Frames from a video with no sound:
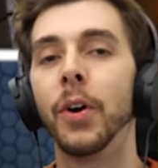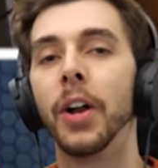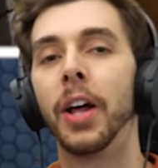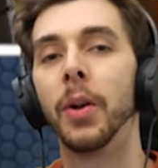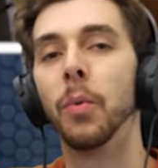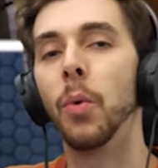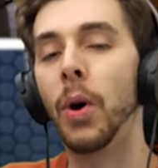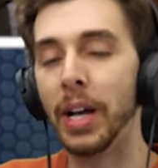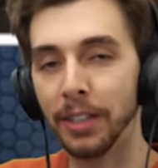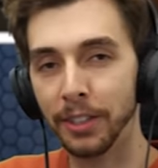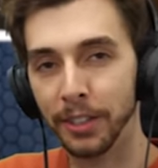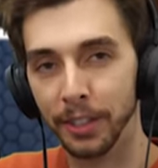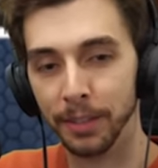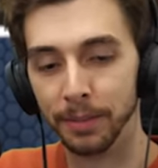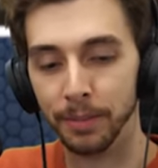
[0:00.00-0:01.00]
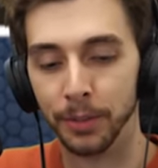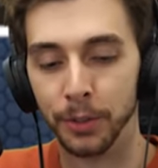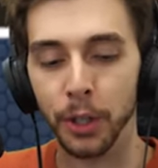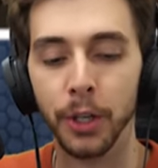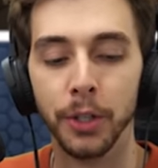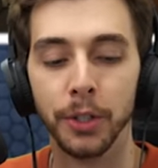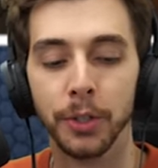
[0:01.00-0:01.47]
everyone, and welcome
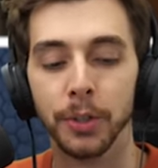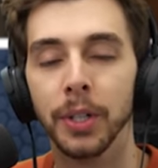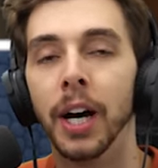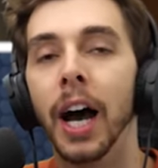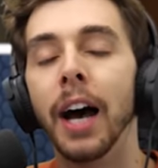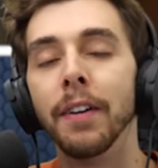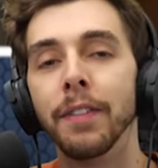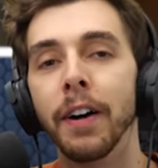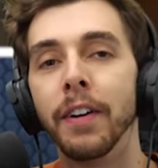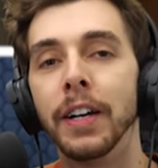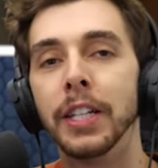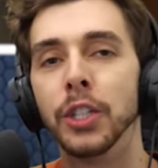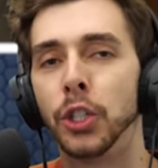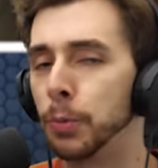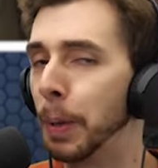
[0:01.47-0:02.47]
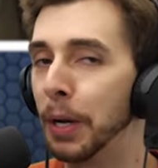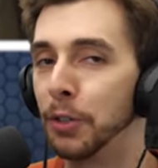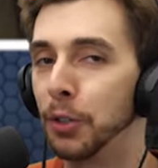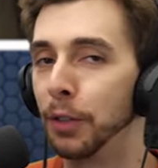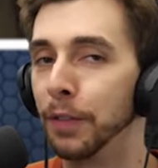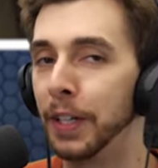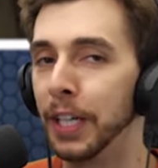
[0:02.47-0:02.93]
to a very
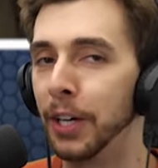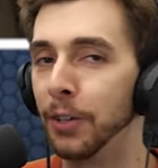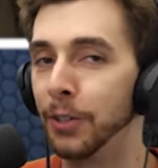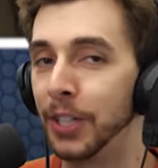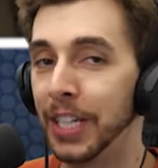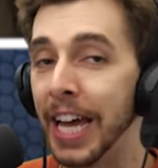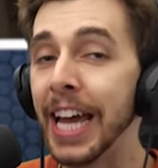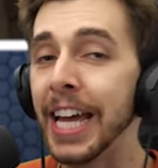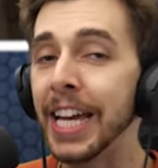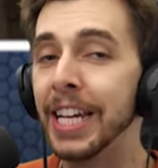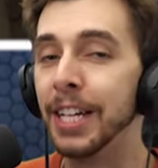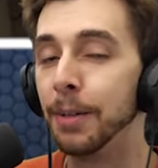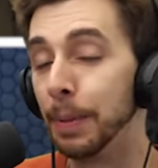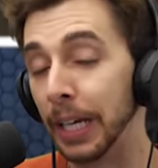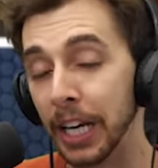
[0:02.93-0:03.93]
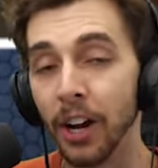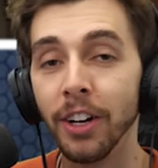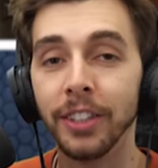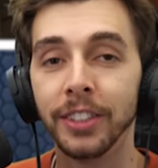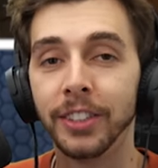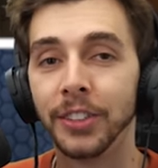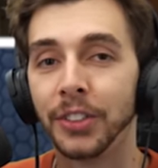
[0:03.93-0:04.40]
special video today,
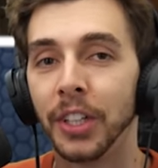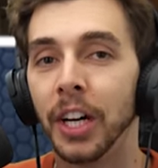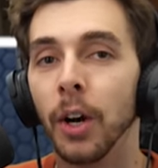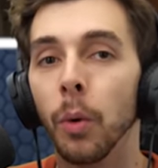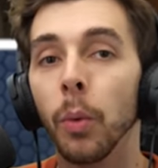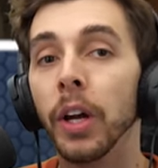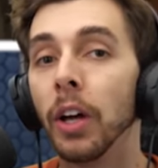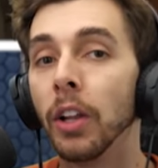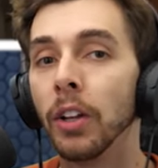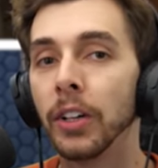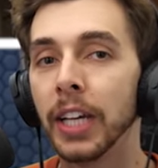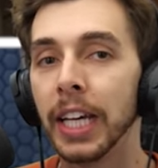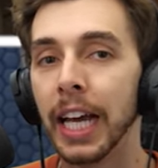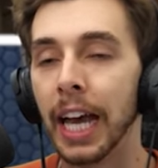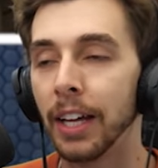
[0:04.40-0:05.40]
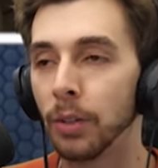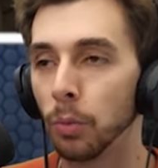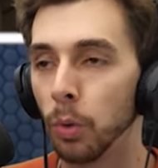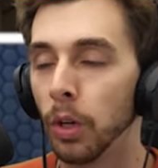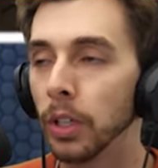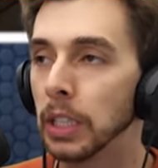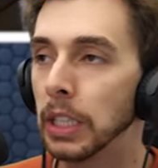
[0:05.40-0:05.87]
because we are looking at
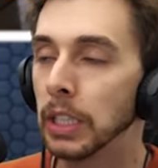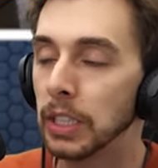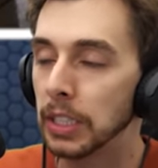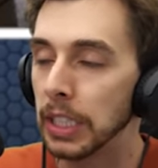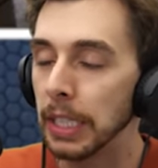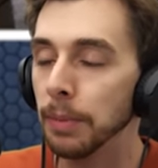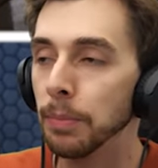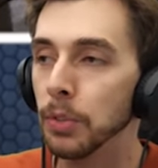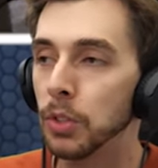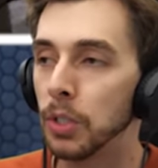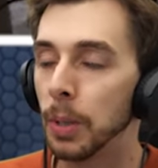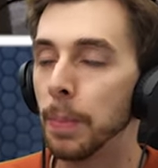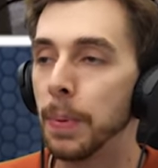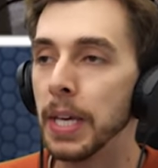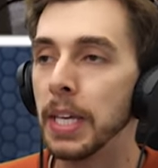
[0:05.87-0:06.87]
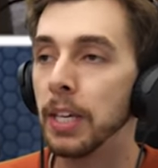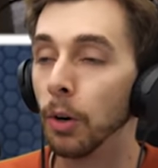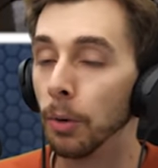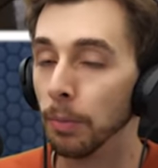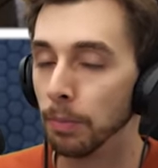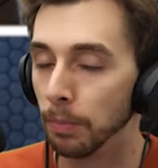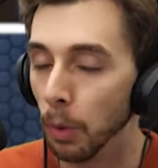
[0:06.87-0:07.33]
what seems to be,
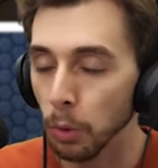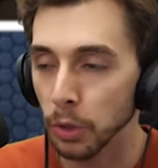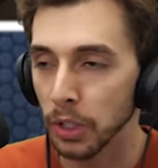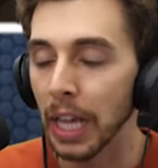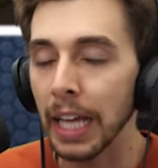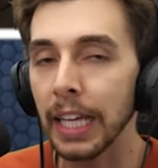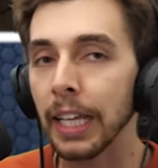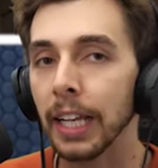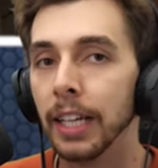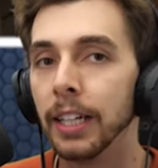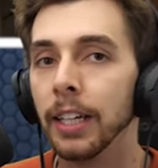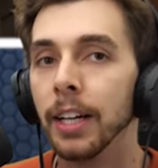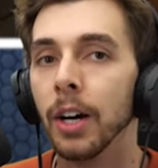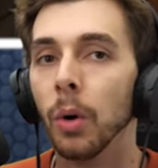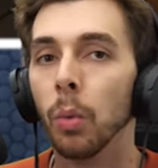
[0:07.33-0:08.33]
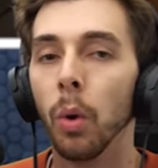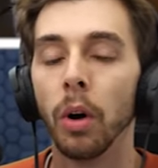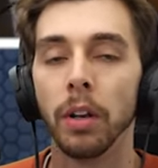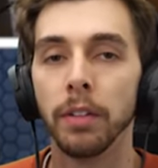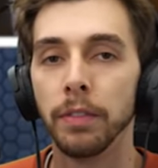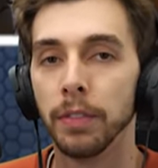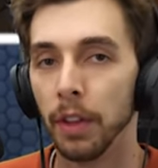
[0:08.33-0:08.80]
or most likely, one
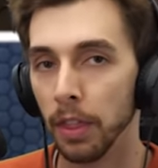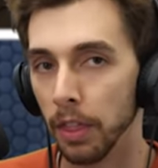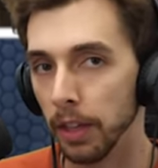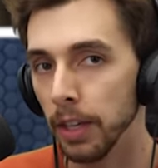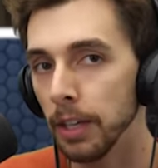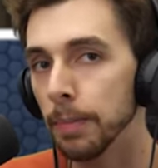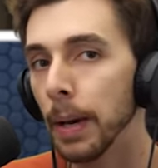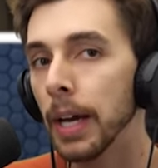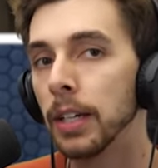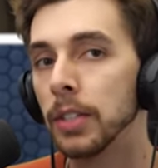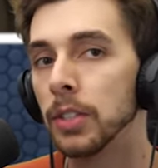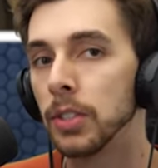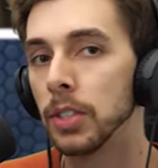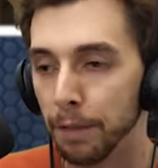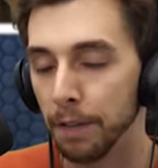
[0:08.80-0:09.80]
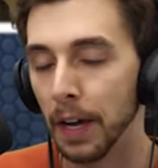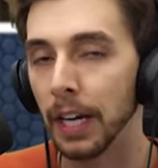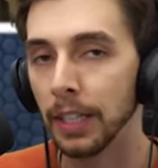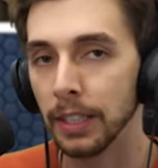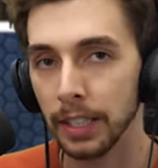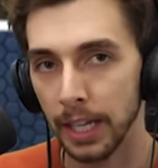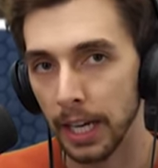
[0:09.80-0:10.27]
of the best
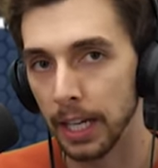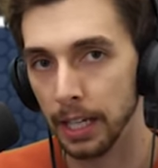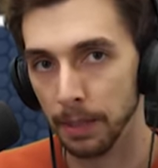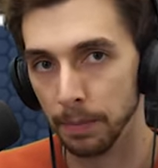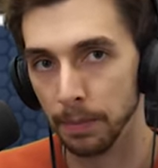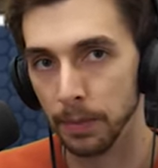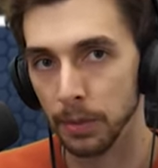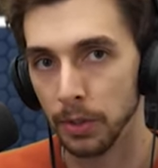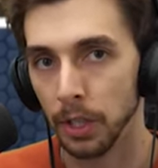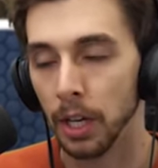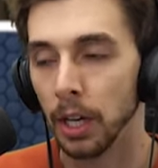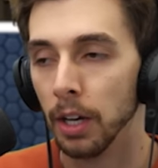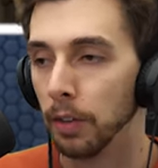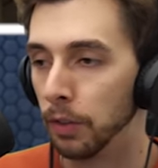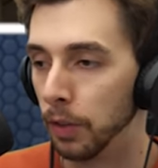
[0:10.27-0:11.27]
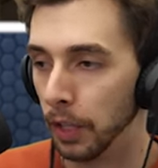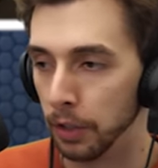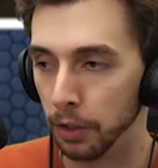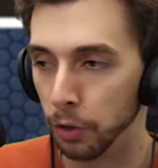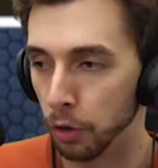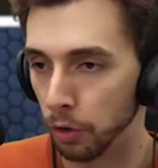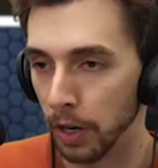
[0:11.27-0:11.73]
fan games that
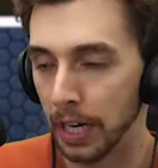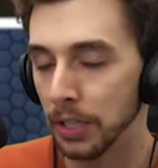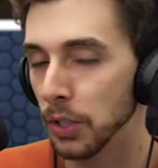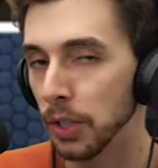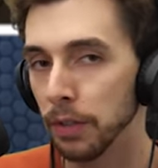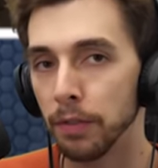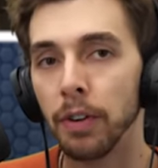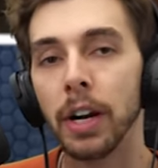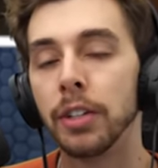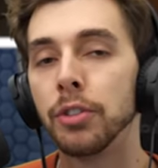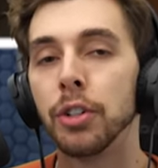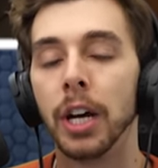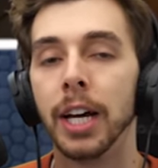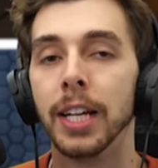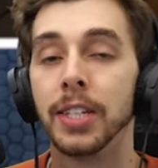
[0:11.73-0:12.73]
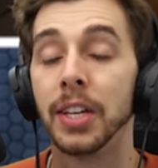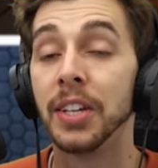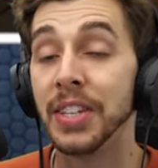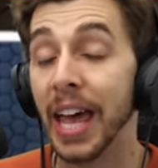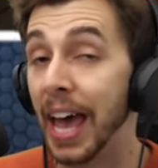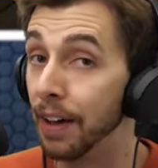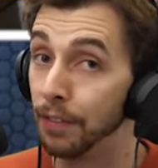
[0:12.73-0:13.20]
the Jurassic franchise
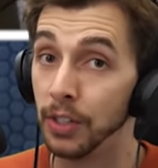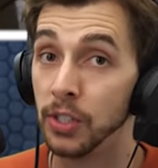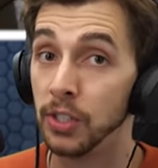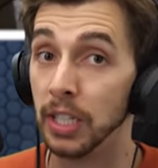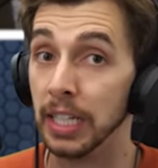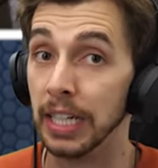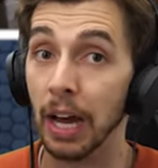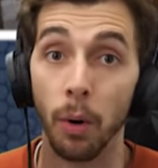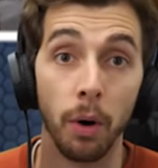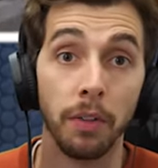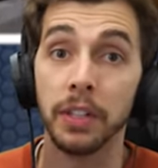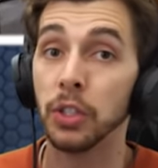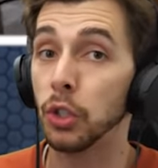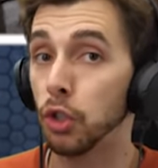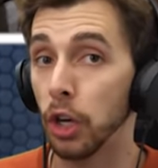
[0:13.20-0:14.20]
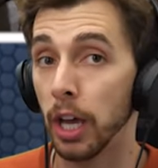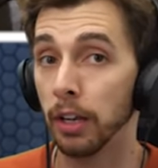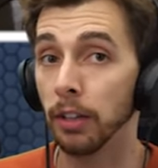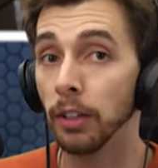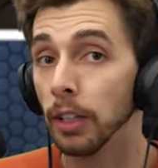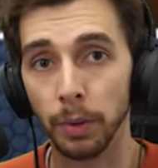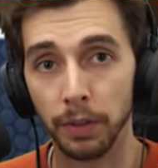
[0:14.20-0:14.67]
has ever seen. Now, on this
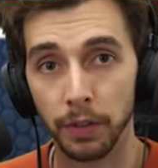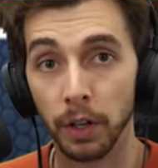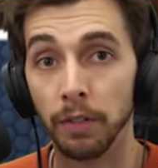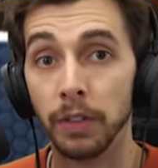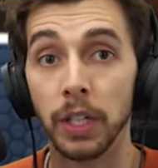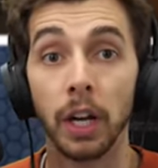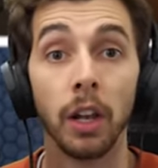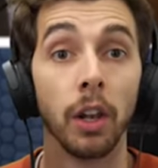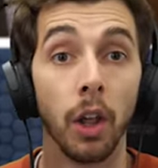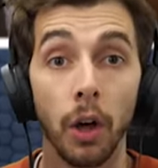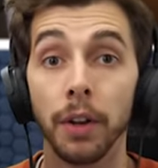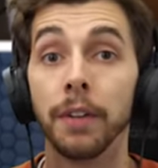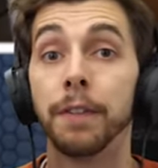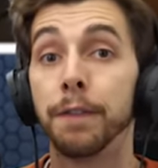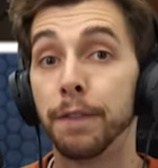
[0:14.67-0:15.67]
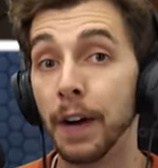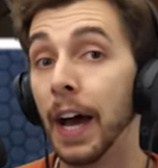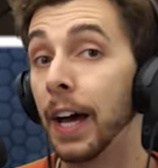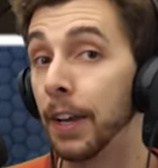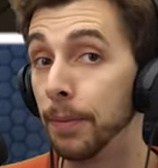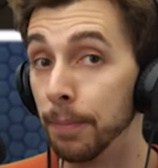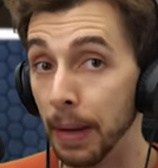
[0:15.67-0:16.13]
channel, we've covered a lot of
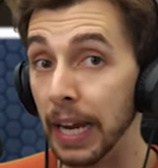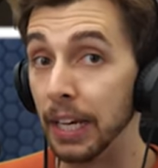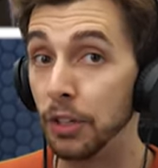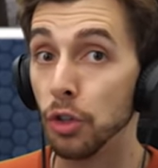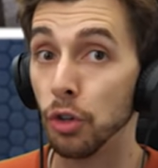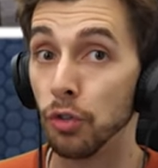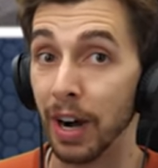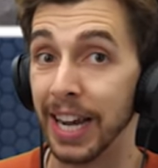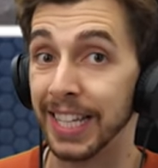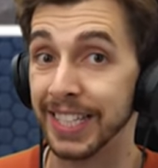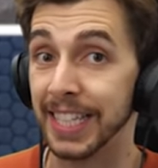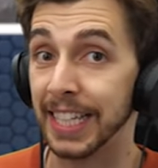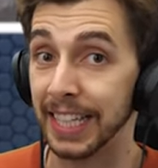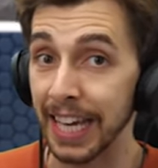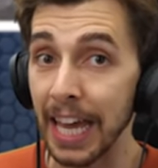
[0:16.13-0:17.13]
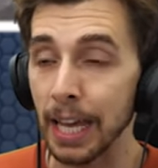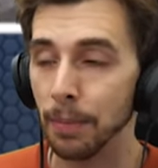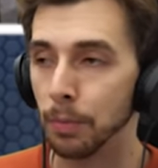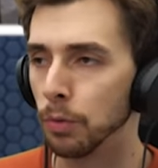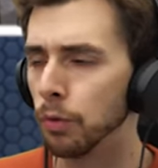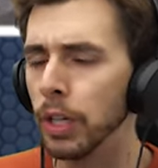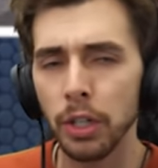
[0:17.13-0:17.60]
fan-made Jurassic
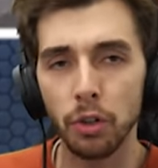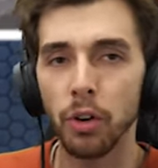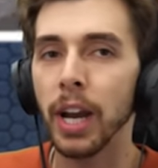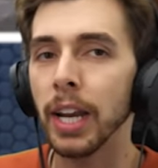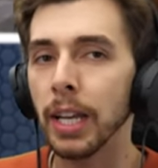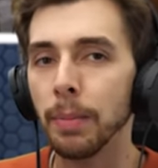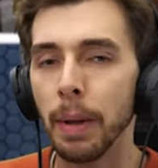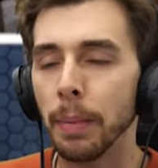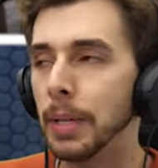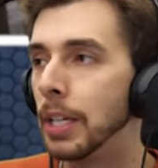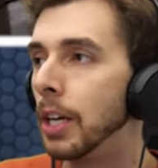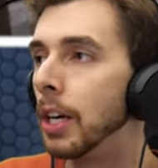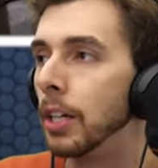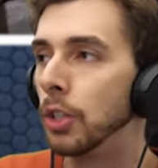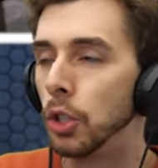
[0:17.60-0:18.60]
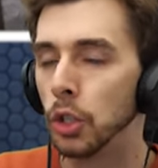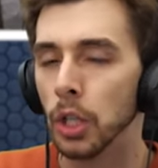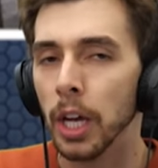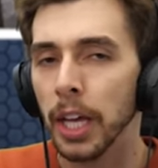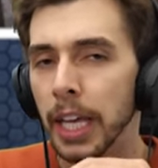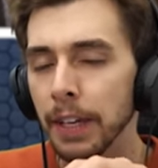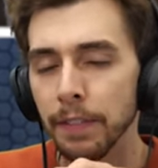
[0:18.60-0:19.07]
games, recreating maybe just
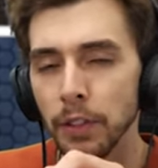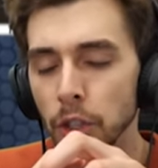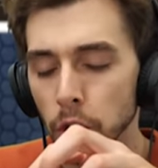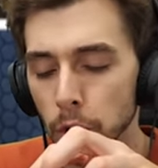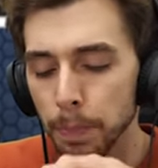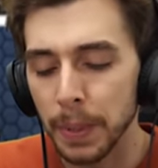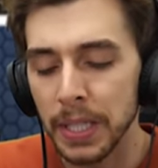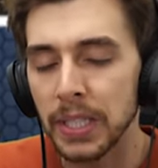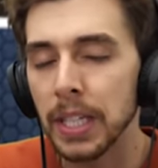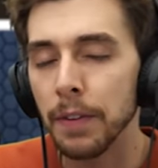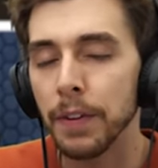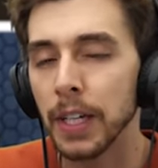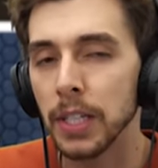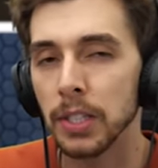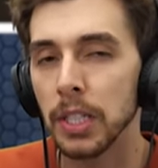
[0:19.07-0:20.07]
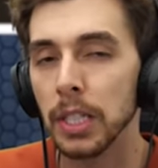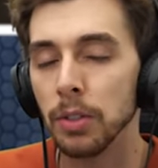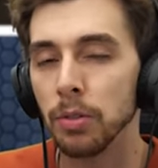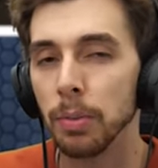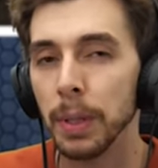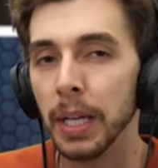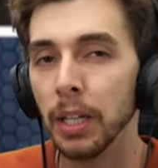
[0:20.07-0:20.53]
even just specific scenes
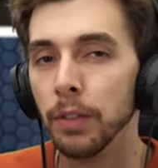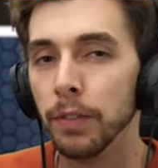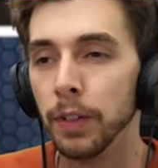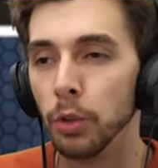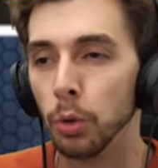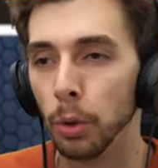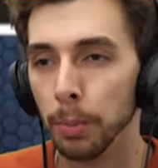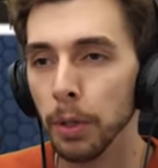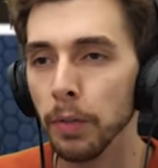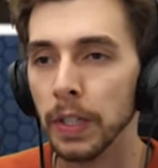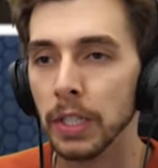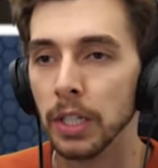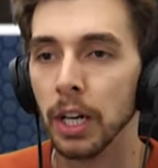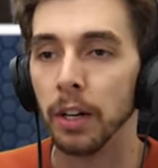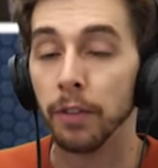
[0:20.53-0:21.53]
from individual movies.